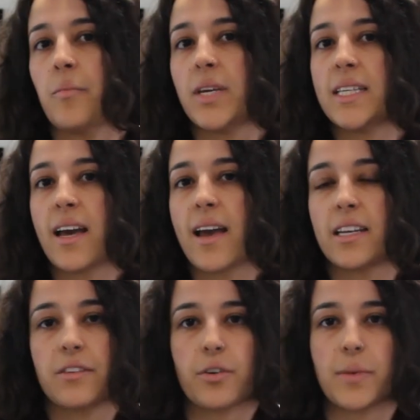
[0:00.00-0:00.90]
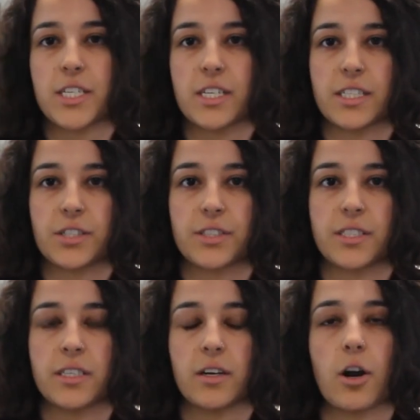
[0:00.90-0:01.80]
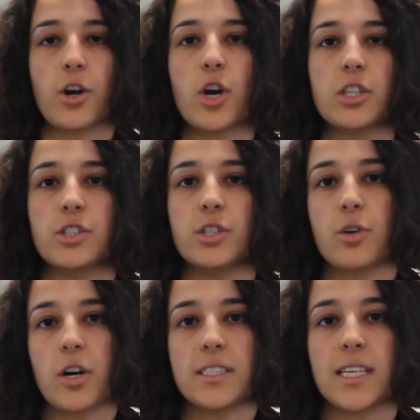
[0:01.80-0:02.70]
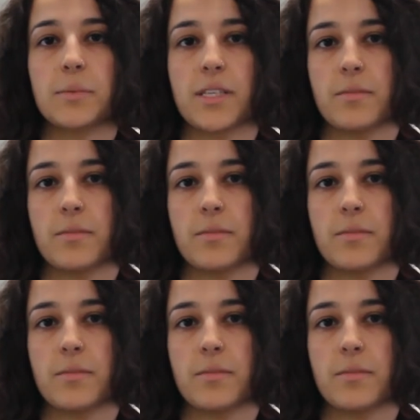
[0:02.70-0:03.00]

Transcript: Media and information literacy are not new concepts in